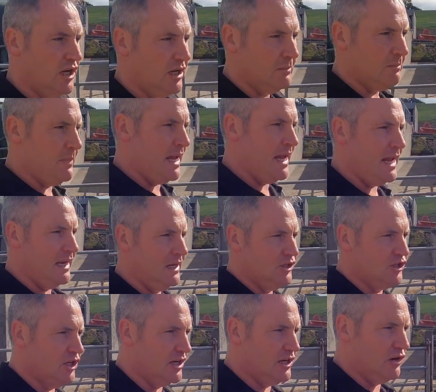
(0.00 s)
meal,
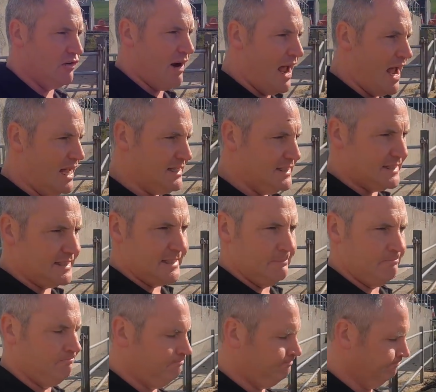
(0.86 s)
she's eating grass.
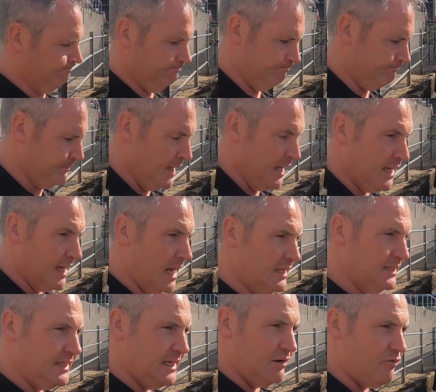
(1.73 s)
Can't
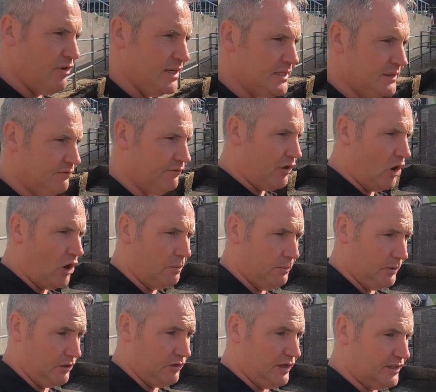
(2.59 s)
see a reason for it,
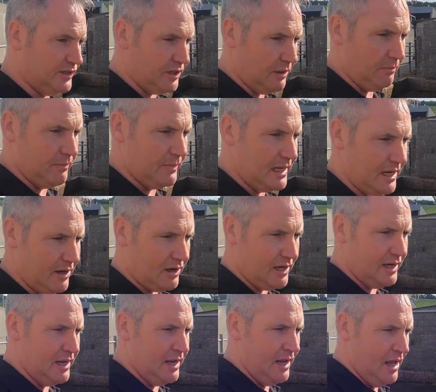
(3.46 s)
but there is something
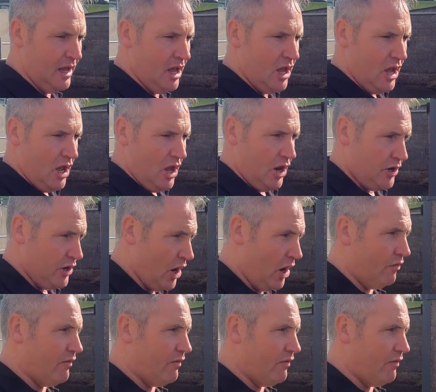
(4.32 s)
clearly not